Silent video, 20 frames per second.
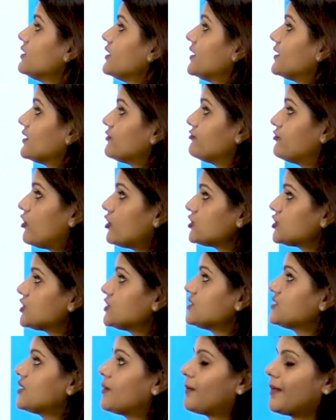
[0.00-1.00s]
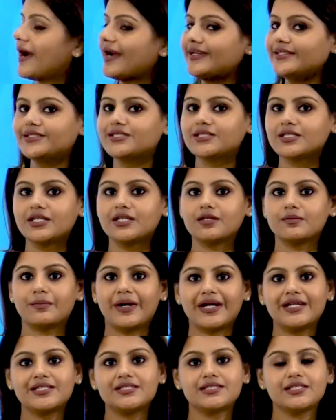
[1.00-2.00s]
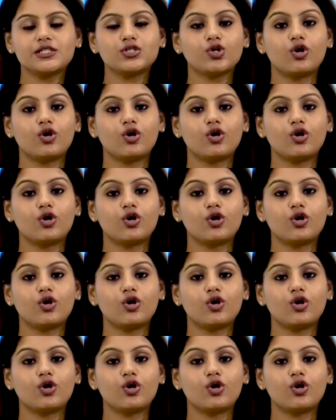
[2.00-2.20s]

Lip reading: it fosters a mindset